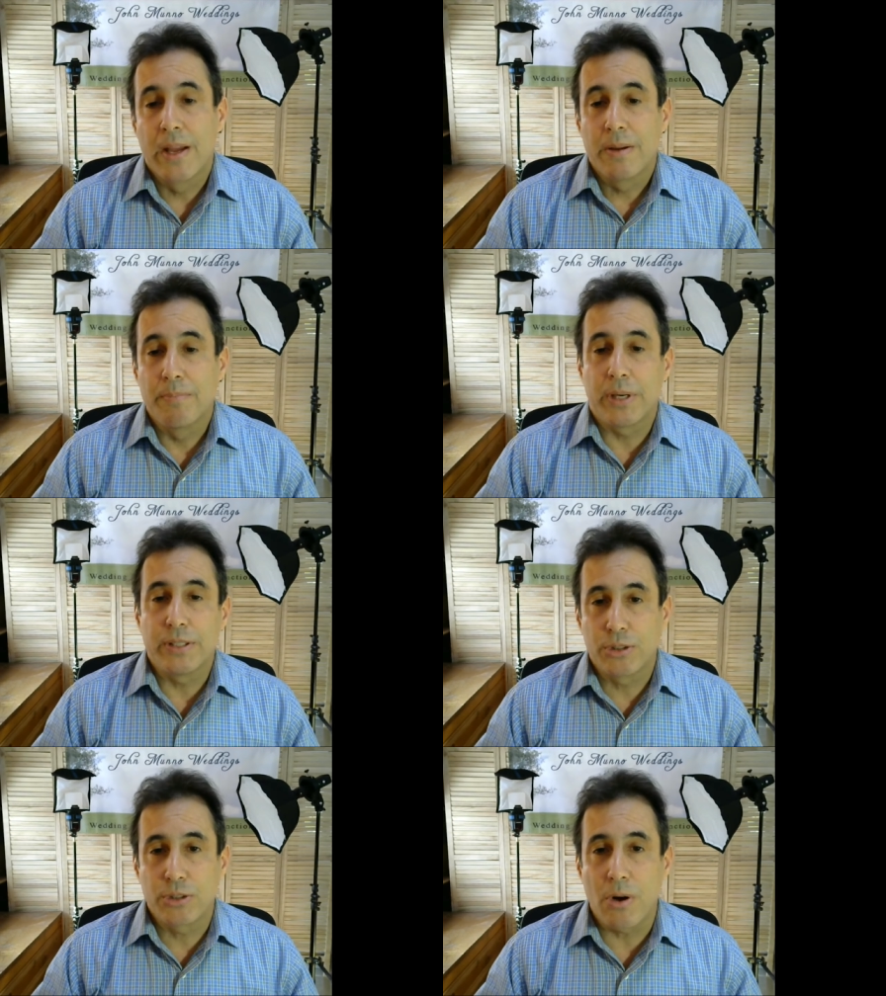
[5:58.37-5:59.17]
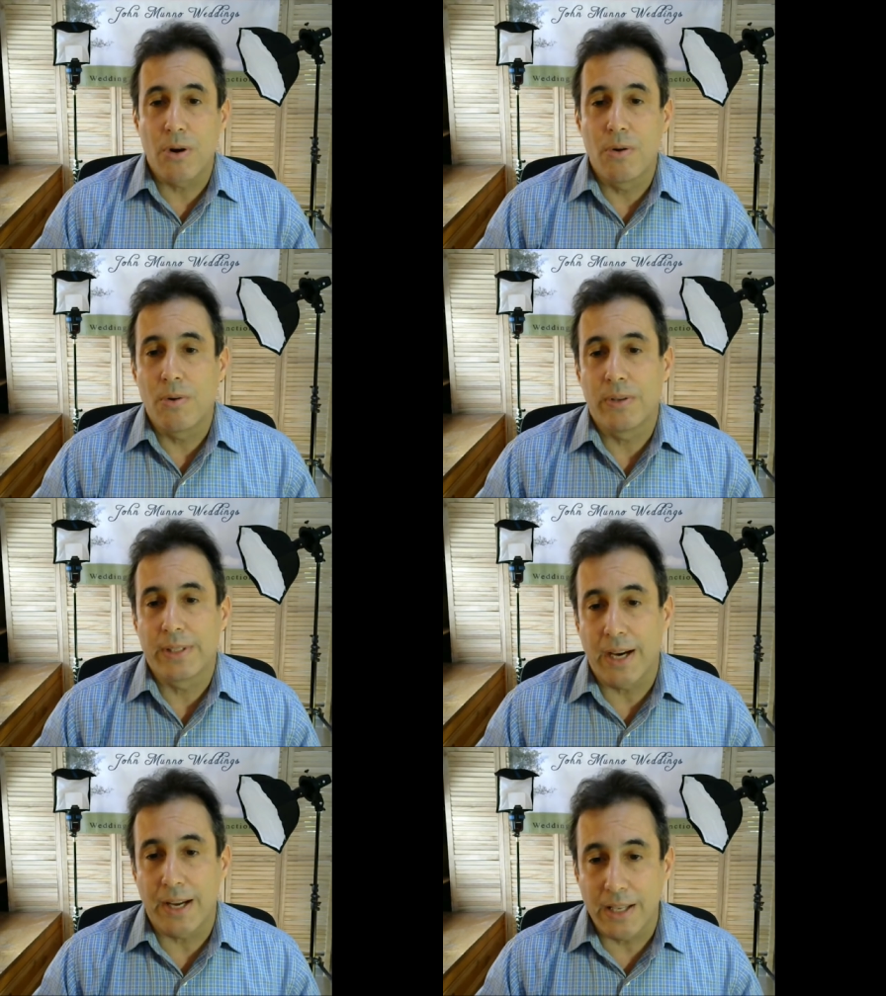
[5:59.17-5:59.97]
But Joe
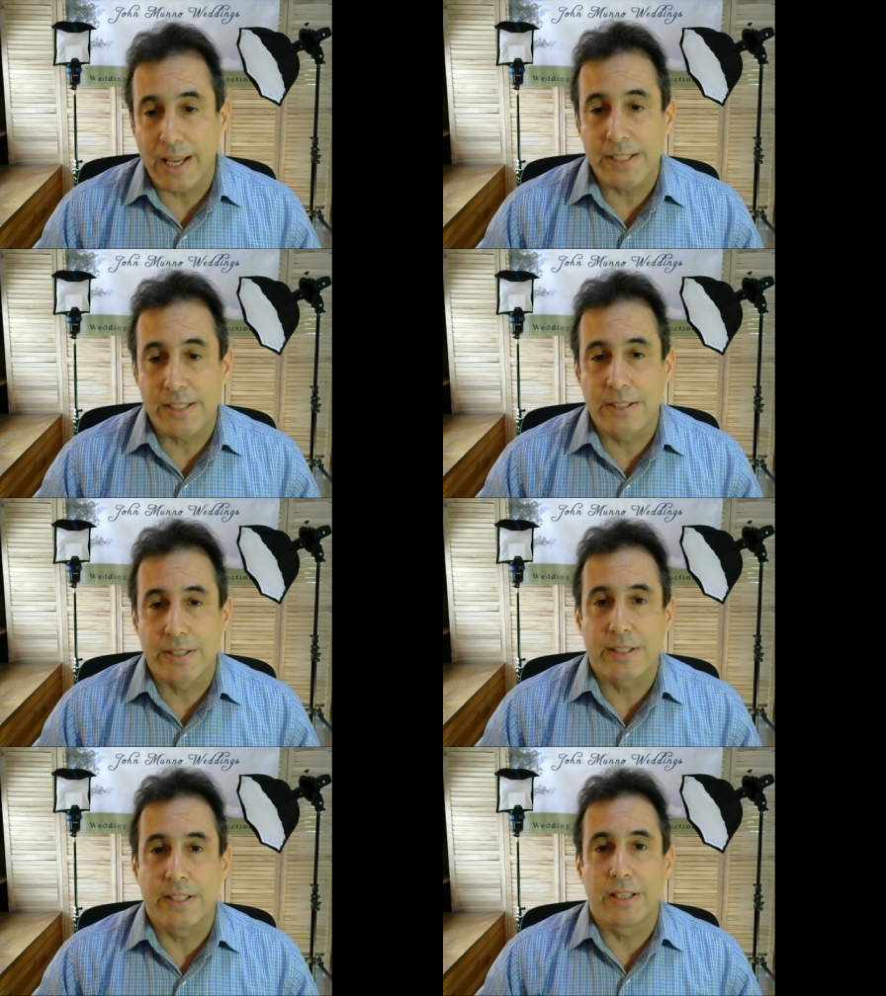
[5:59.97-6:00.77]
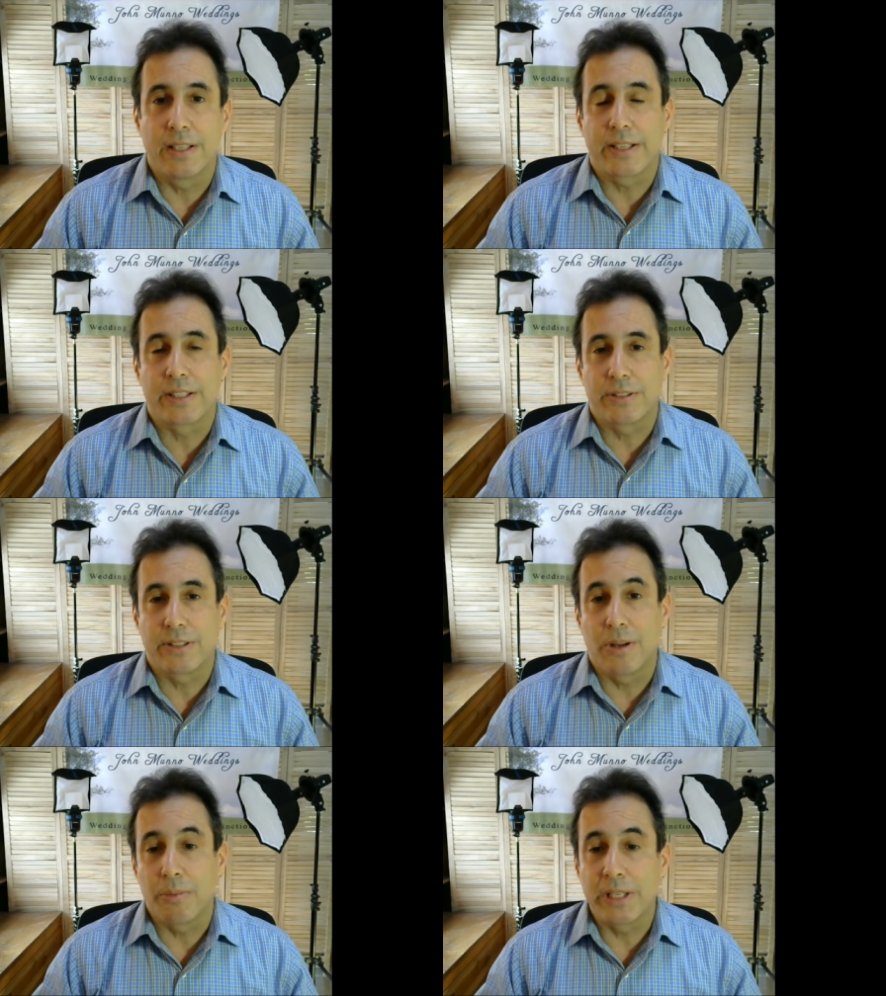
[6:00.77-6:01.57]
got a license in elect, you
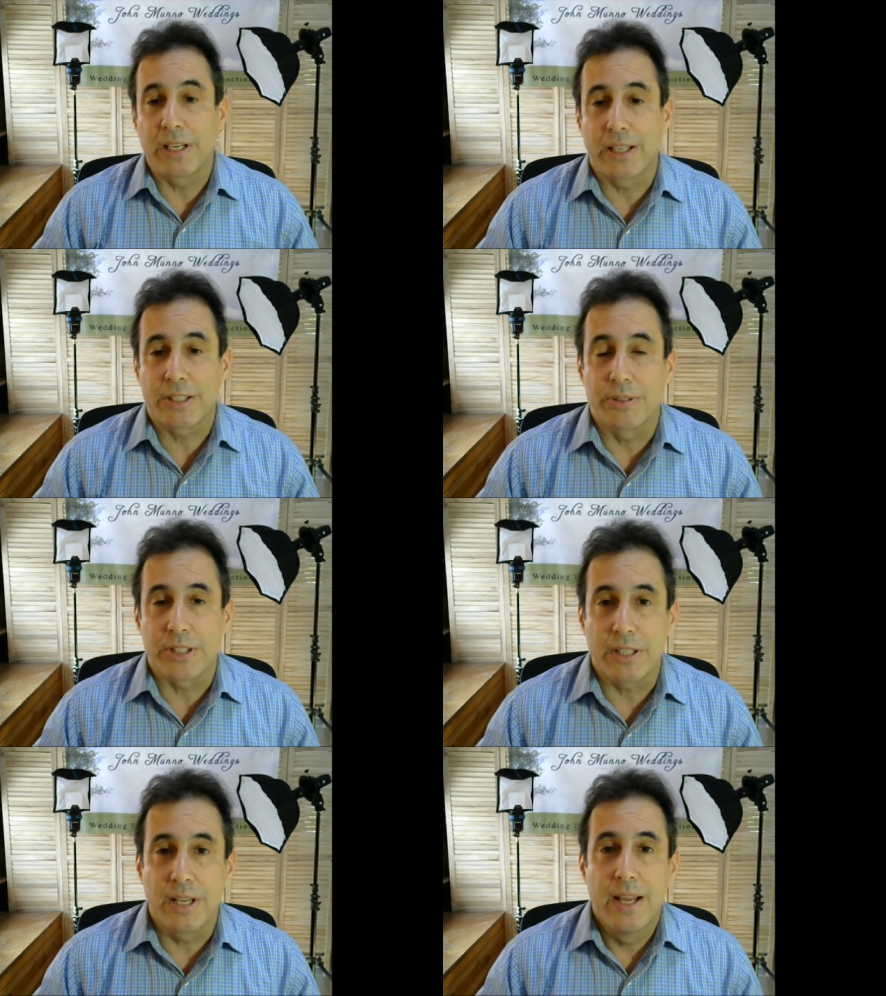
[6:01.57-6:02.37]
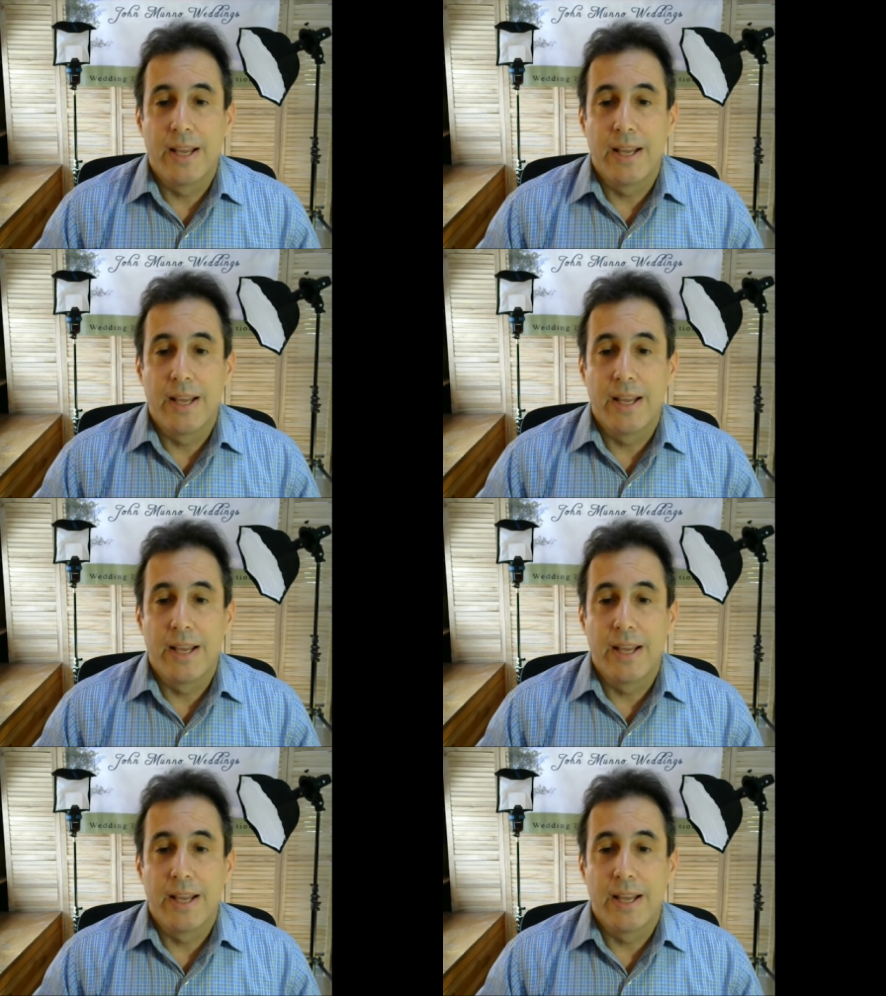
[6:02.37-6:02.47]
know, being an electrician.